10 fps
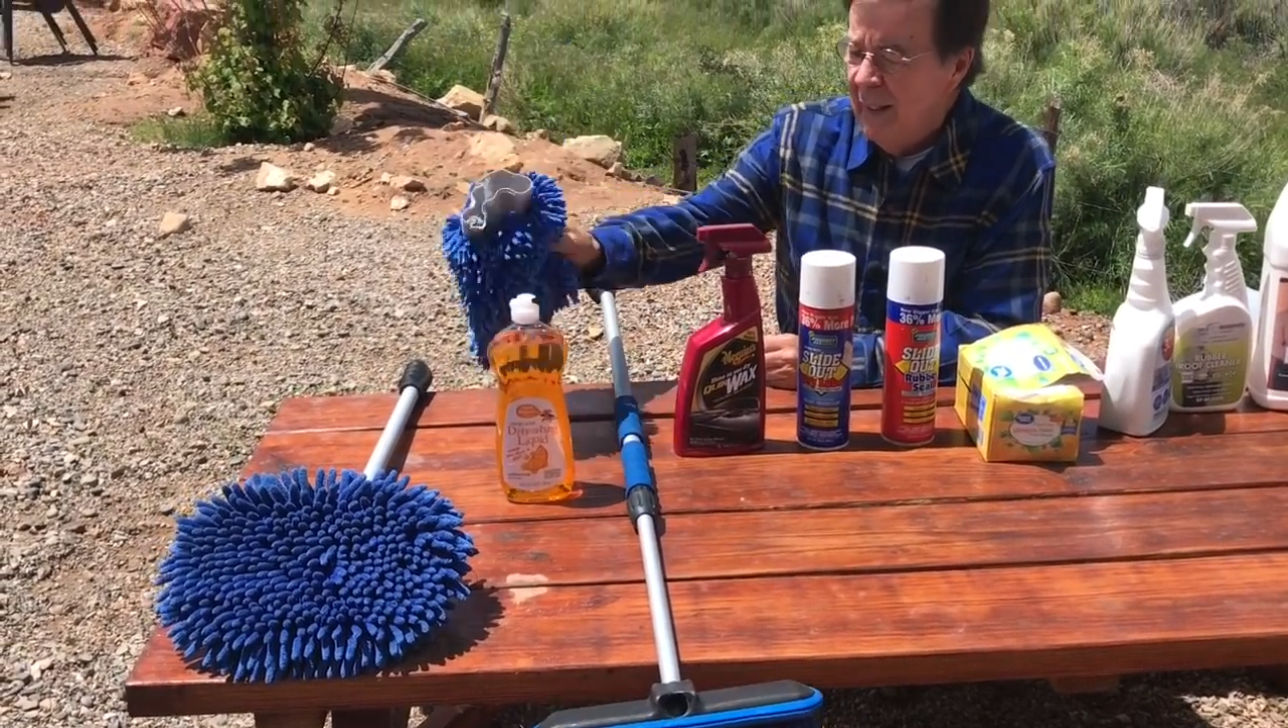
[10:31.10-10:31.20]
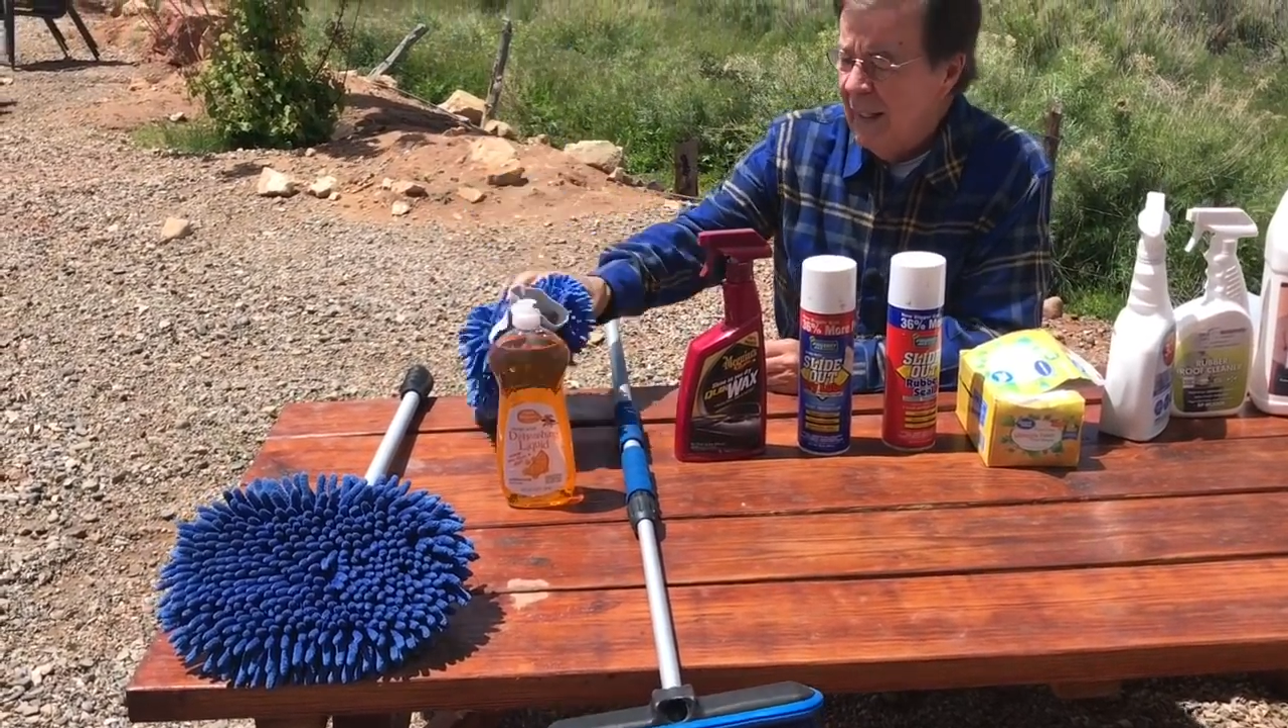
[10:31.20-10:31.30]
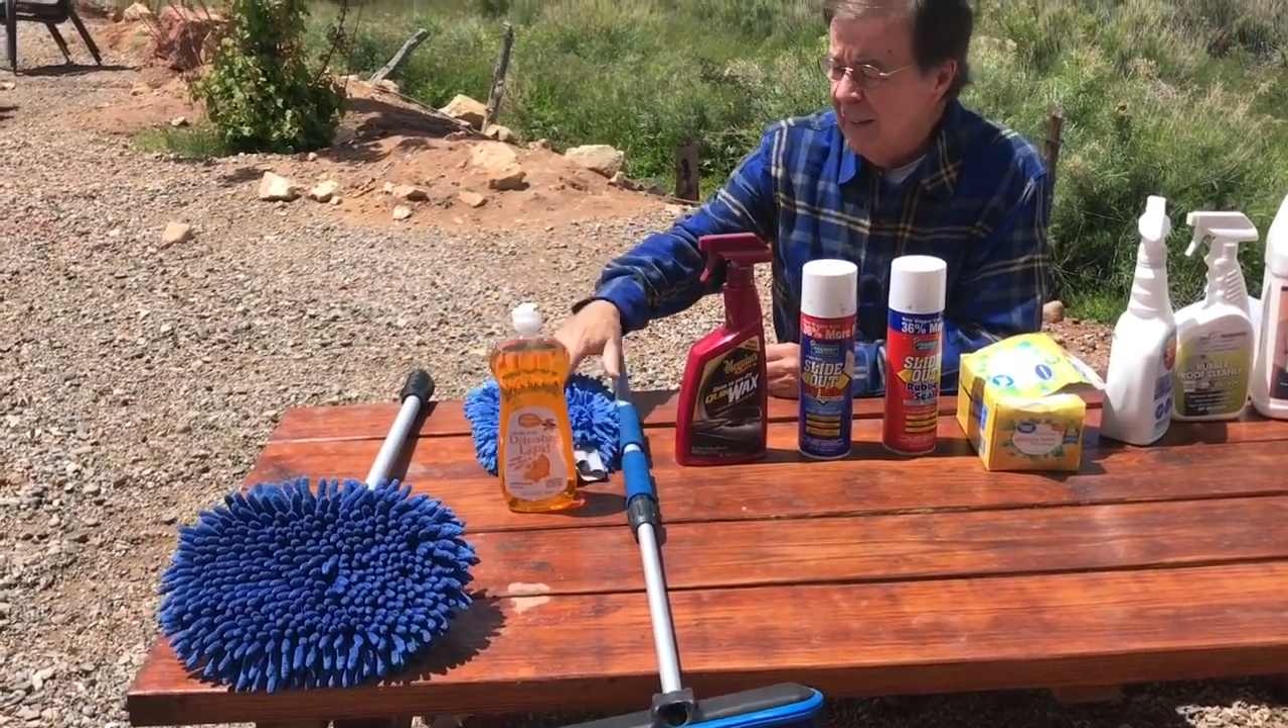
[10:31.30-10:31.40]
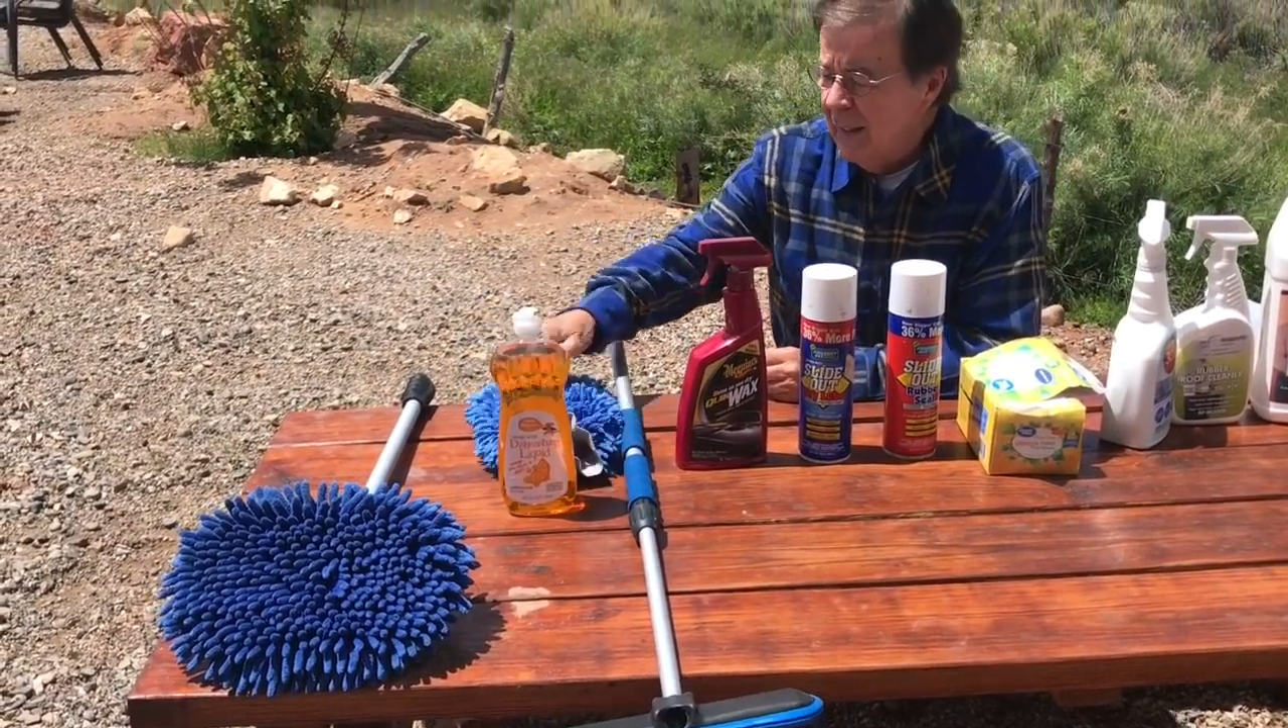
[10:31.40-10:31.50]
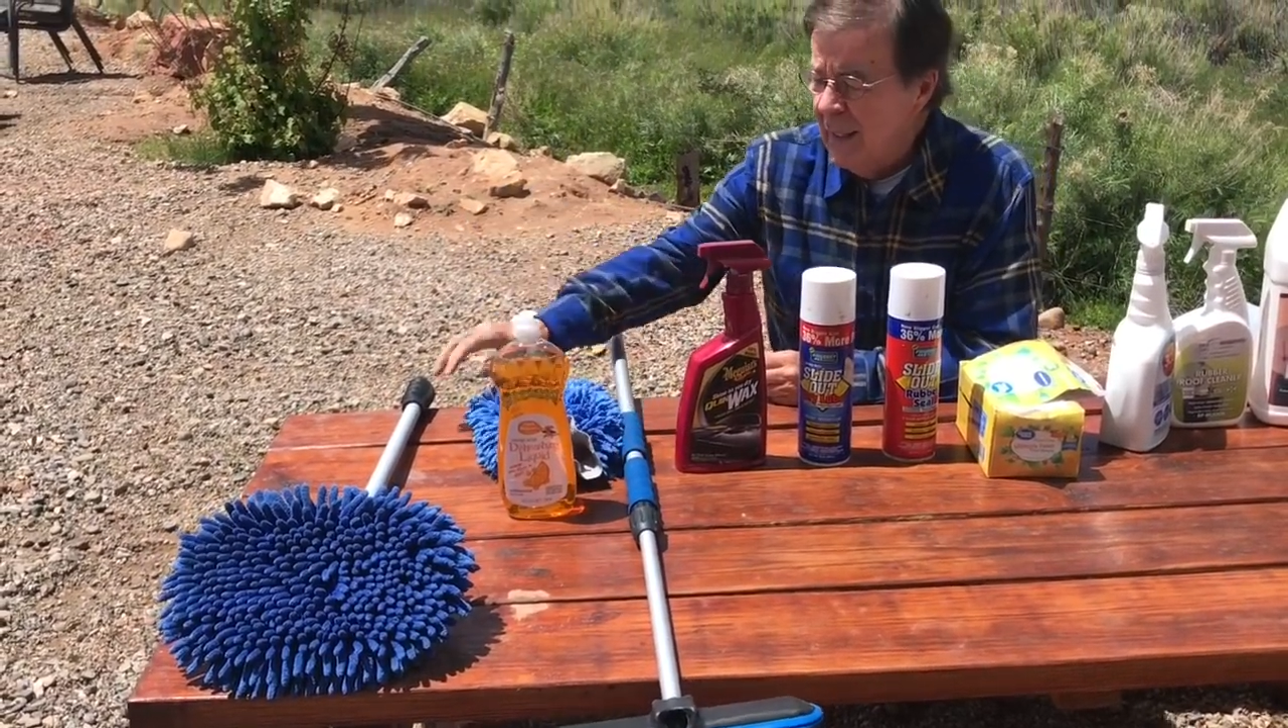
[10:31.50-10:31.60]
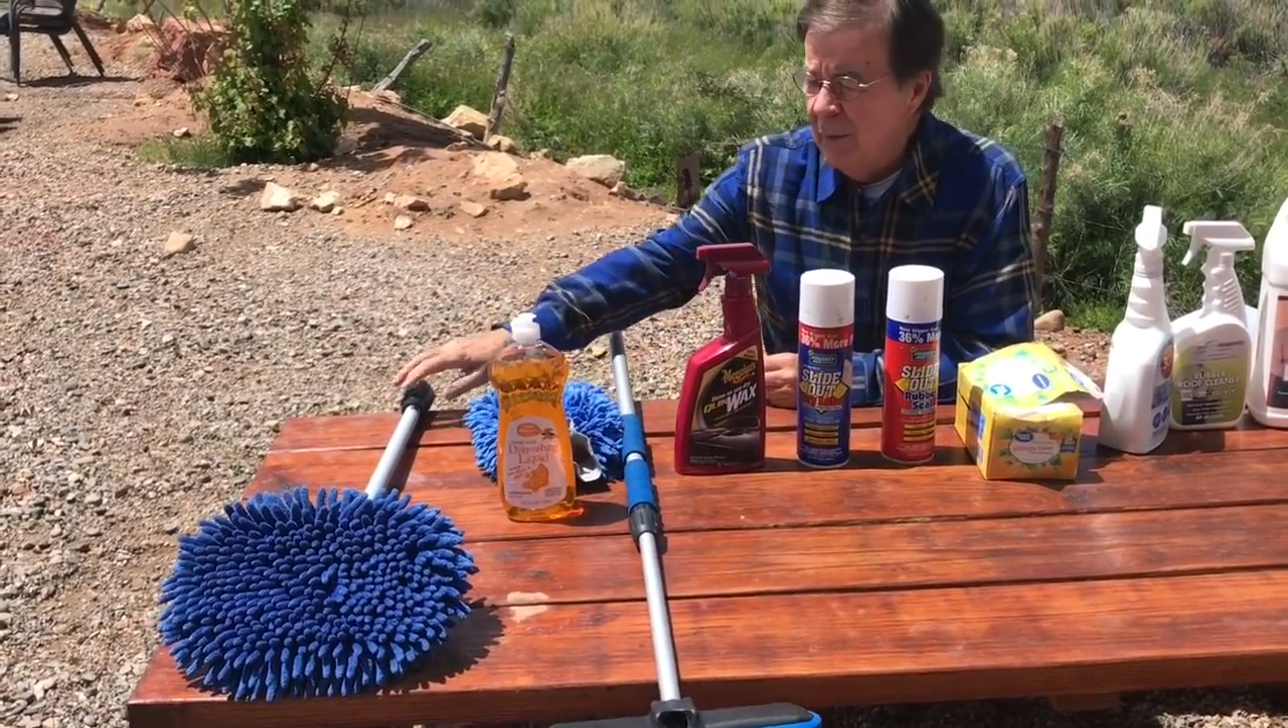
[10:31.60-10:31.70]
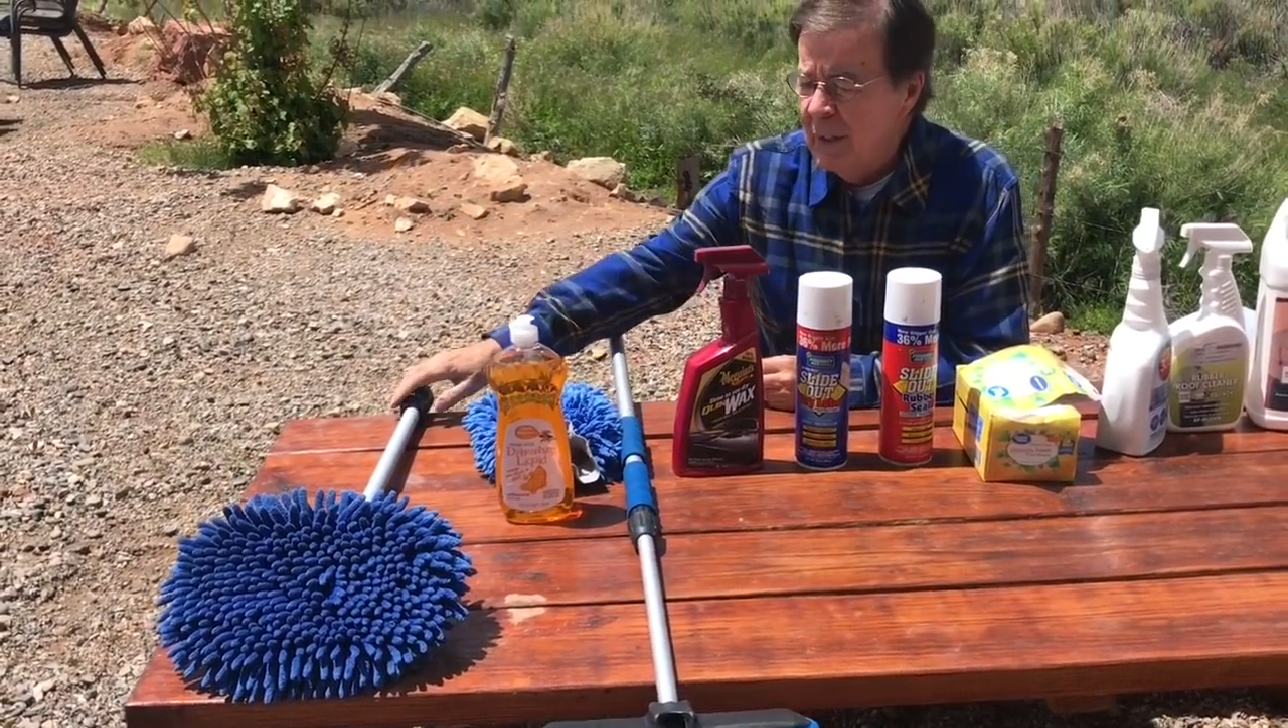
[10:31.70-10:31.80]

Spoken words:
and then I have